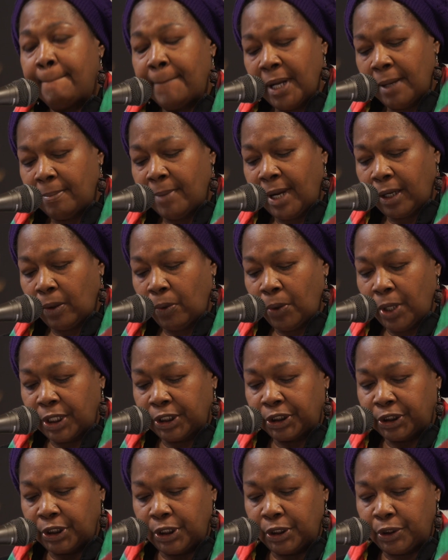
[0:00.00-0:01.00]
but my
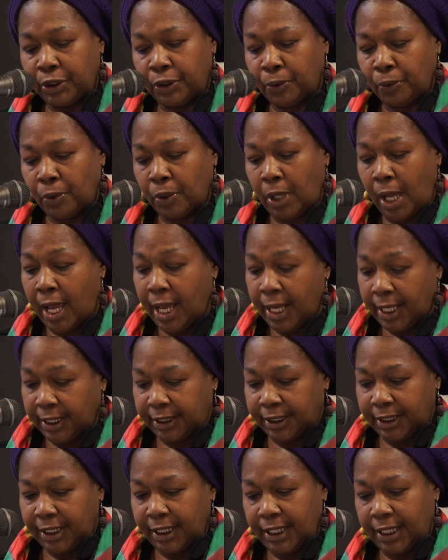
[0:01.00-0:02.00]
question to
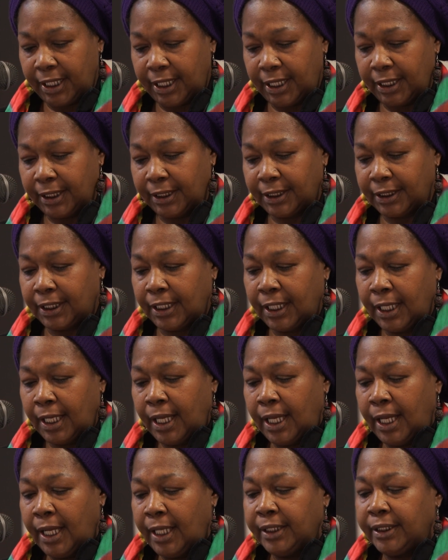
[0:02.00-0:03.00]
us is,
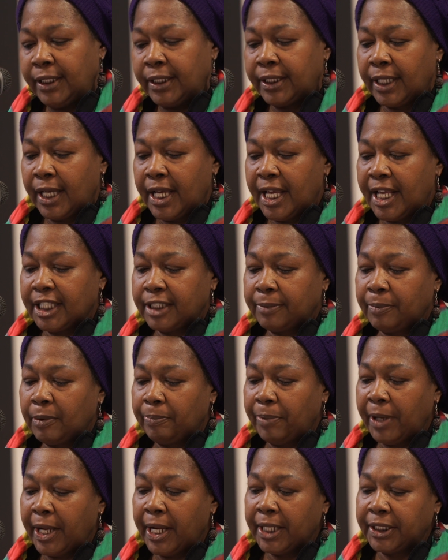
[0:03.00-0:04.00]
did the
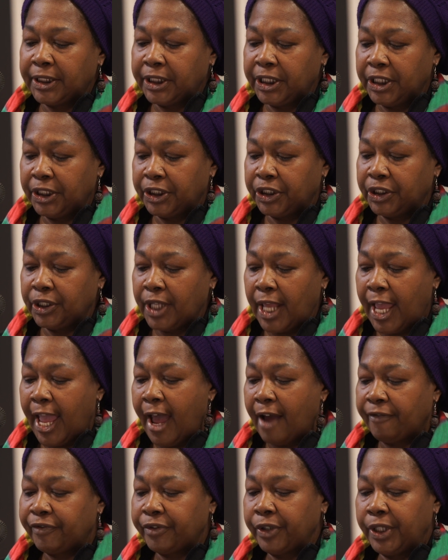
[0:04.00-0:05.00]
husband pay attention
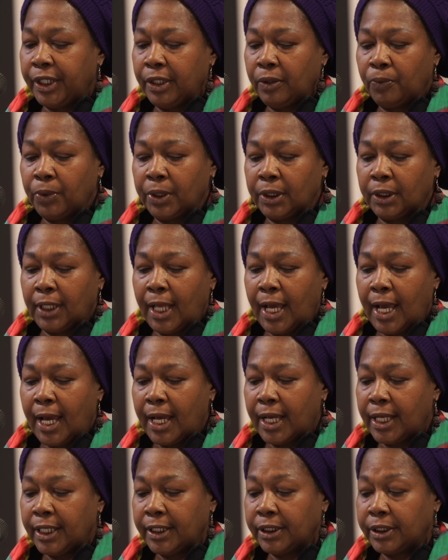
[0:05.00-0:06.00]
after he
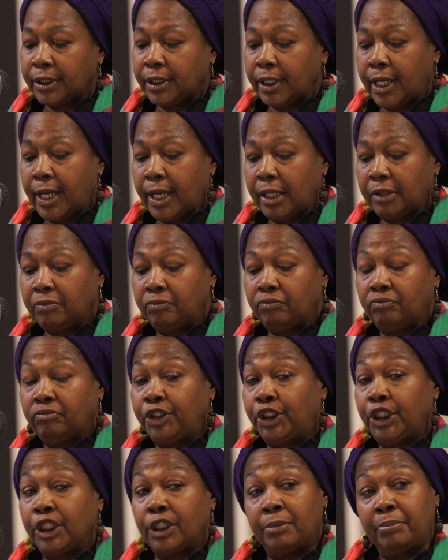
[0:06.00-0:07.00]
realized that
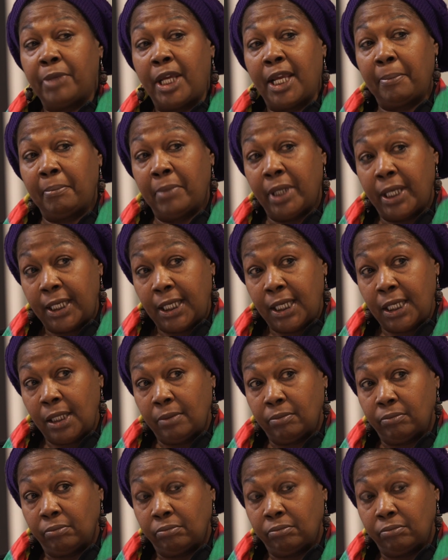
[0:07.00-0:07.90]
she could make money